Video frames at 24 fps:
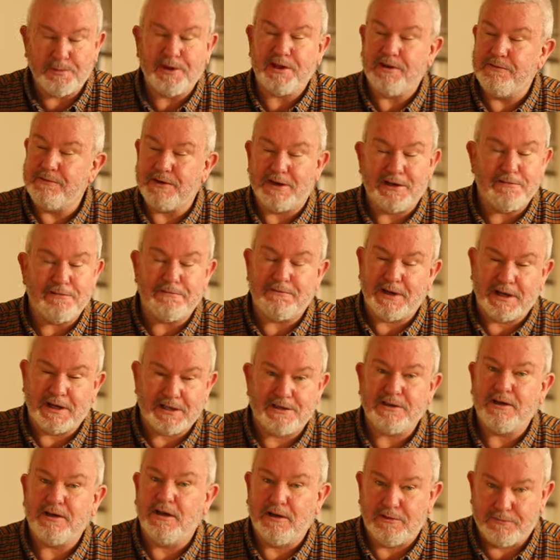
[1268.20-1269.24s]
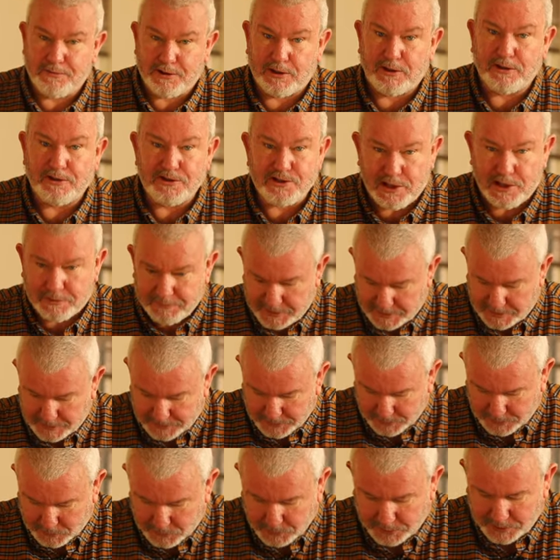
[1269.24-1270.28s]
by the very fact of the longevity.
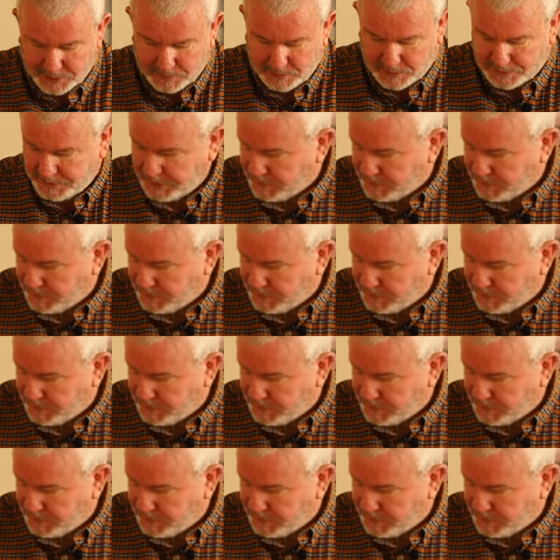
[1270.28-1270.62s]
They're good at what